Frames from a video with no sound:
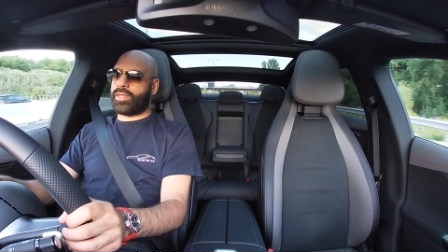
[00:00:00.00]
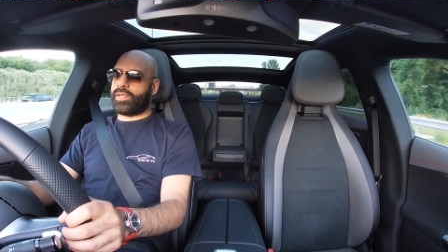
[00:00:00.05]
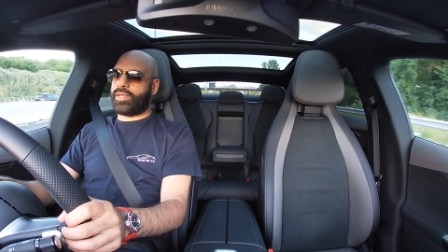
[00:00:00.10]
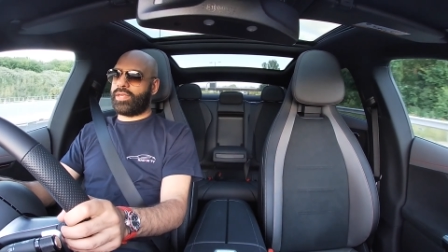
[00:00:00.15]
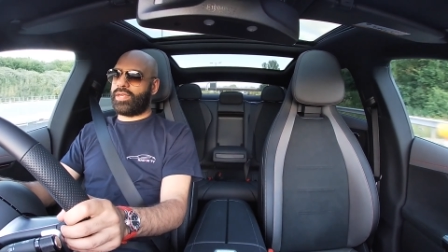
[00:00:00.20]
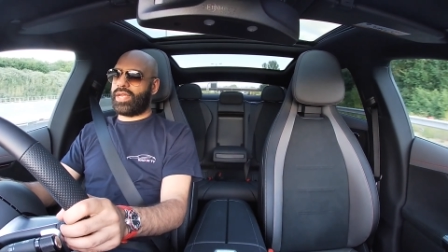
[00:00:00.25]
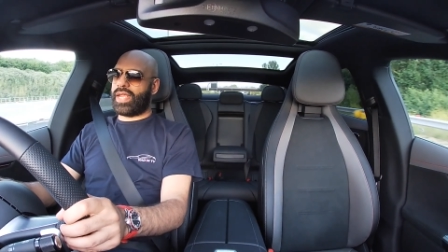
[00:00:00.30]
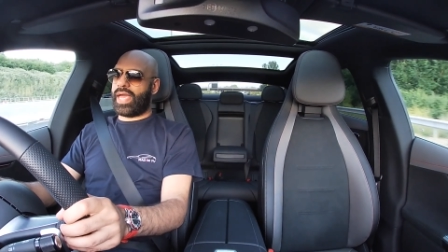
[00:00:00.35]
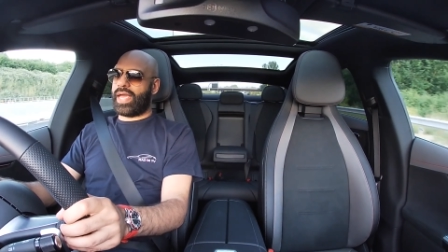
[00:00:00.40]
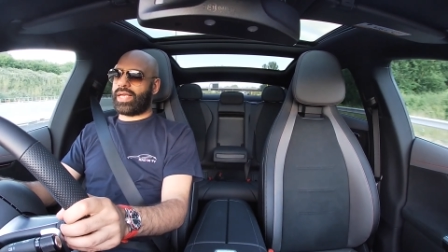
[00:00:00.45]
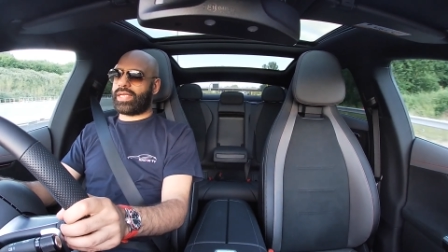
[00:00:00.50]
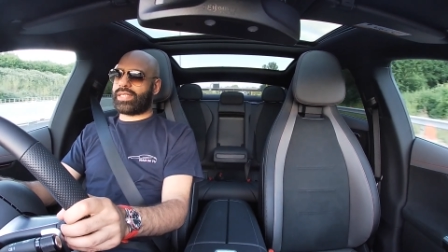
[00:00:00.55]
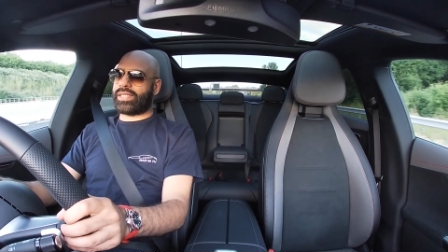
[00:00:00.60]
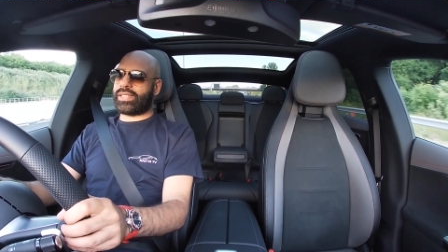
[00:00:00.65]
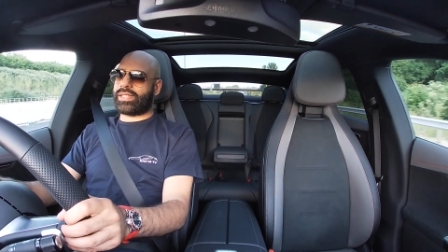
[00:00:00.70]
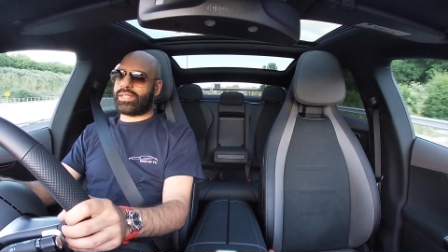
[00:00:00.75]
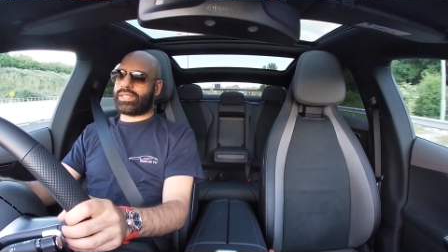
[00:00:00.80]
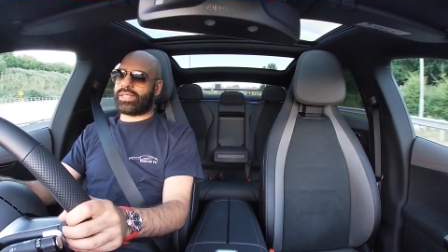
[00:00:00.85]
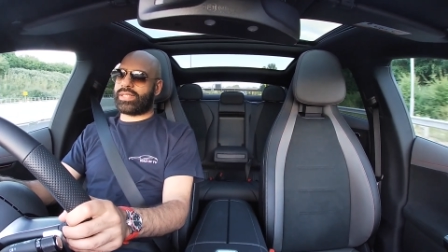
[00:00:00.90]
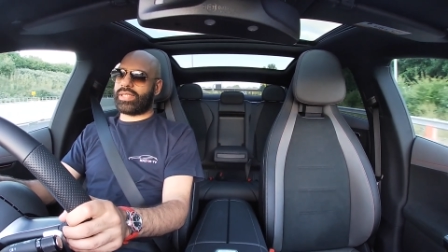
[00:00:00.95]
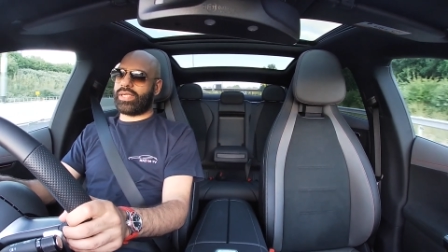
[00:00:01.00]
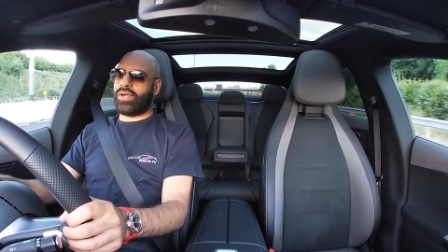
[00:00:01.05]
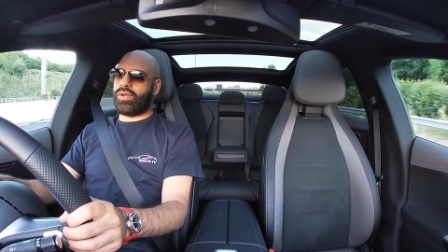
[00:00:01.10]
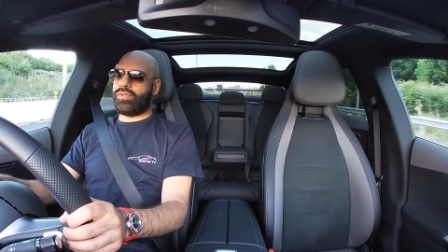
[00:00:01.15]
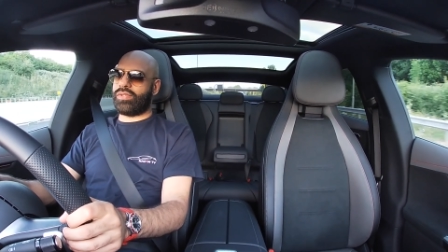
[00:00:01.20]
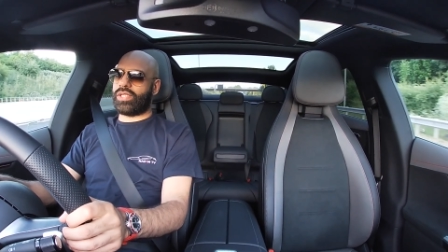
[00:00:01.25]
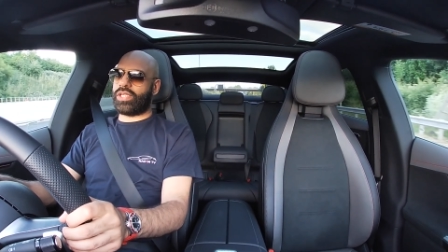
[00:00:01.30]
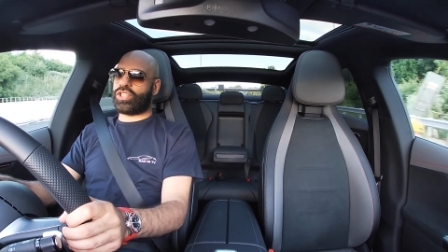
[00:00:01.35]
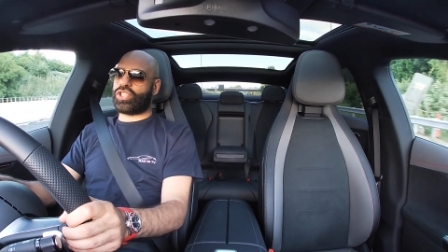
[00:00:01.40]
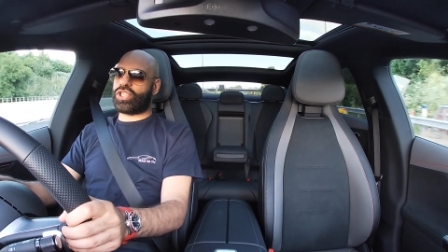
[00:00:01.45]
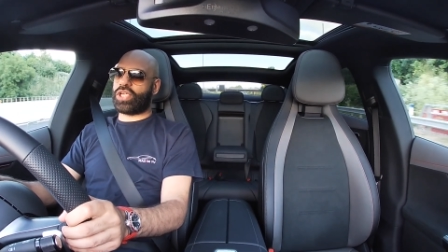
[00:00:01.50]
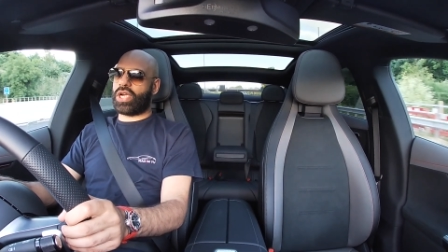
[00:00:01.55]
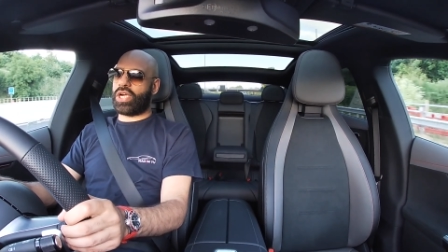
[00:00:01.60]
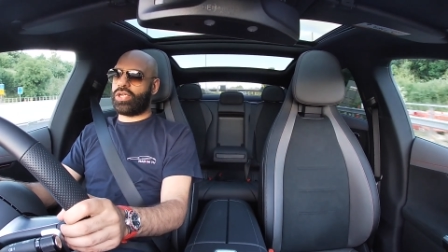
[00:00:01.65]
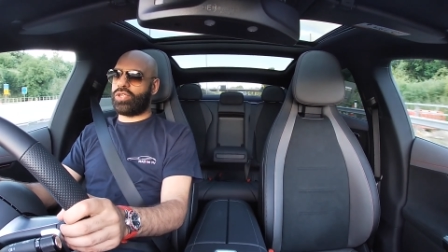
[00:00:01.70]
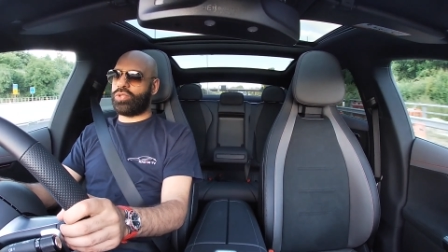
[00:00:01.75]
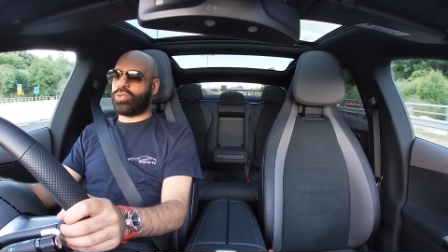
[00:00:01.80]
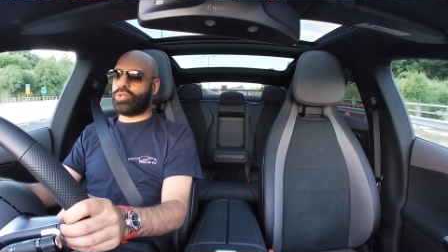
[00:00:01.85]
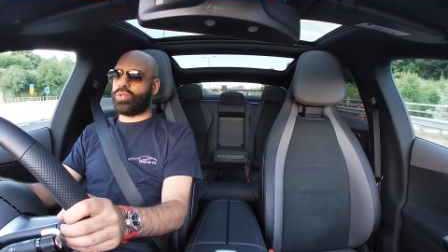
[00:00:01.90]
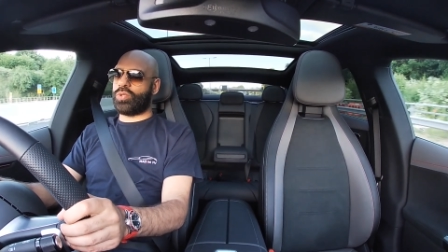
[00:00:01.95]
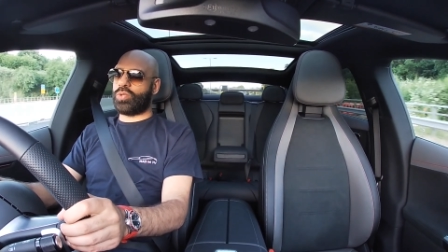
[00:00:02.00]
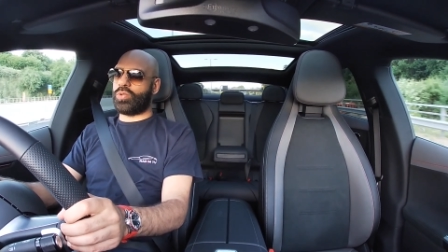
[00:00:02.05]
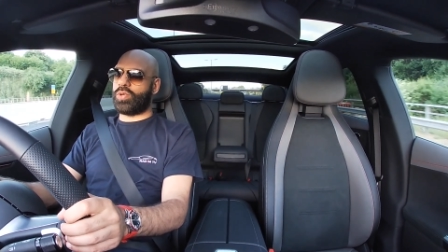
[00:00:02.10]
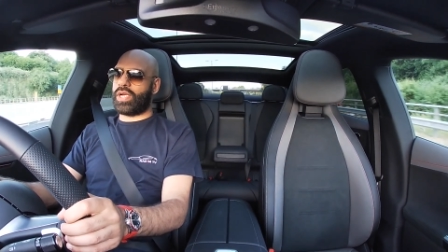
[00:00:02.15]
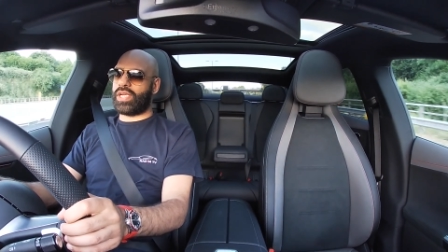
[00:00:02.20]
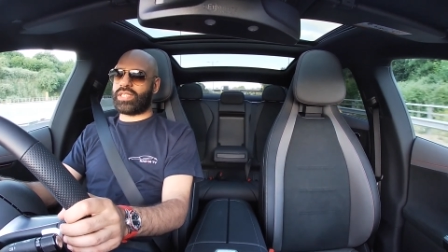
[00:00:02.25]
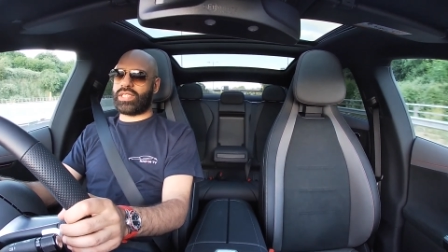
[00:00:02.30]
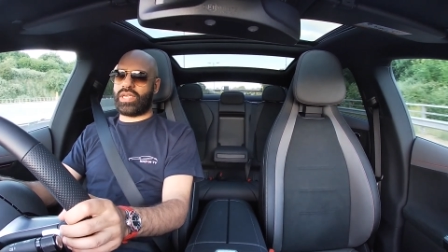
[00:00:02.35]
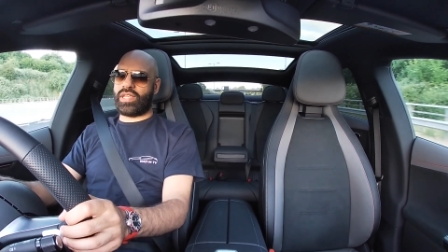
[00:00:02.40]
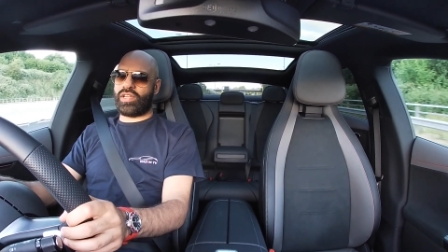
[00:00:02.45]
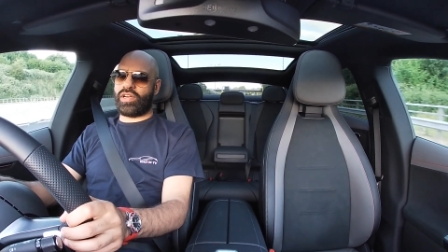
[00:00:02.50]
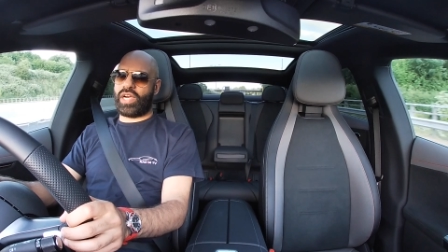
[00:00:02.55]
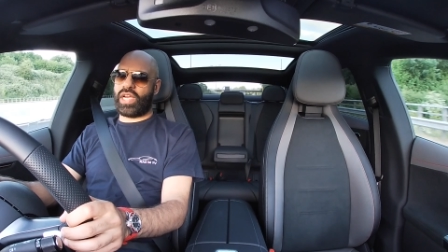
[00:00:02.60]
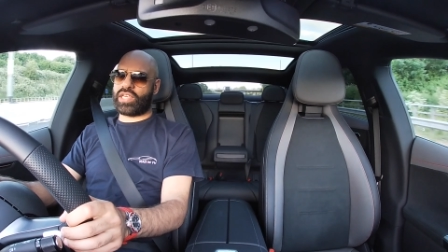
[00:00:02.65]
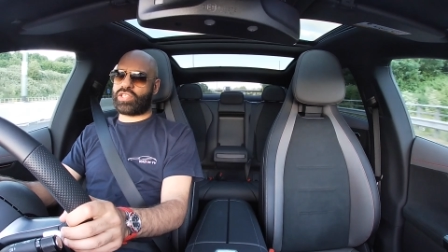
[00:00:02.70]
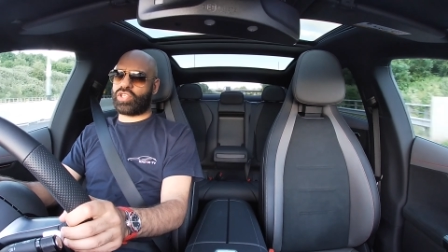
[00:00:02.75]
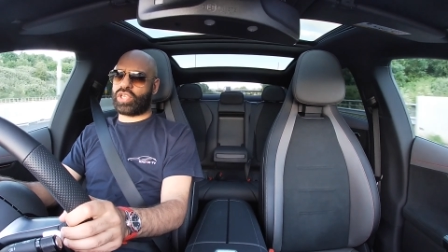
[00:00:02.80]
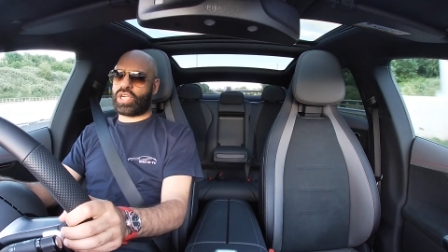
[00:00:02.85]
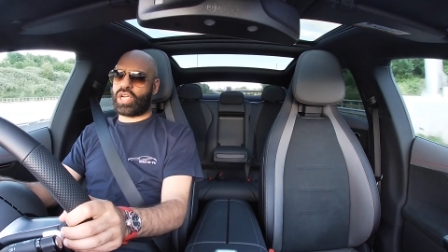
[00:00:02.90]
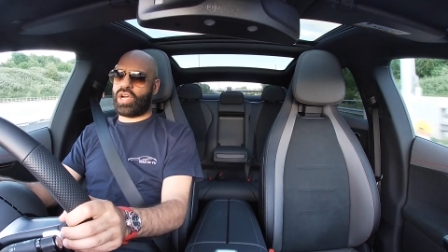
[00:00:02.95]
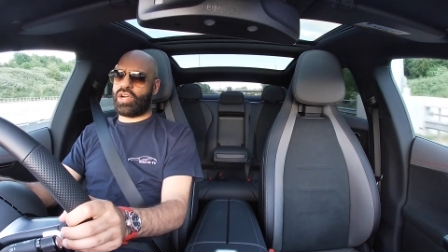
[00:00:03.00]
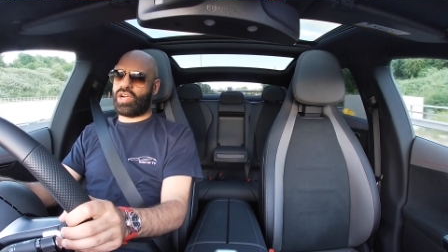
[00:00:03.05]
Next on the channel is another electric car.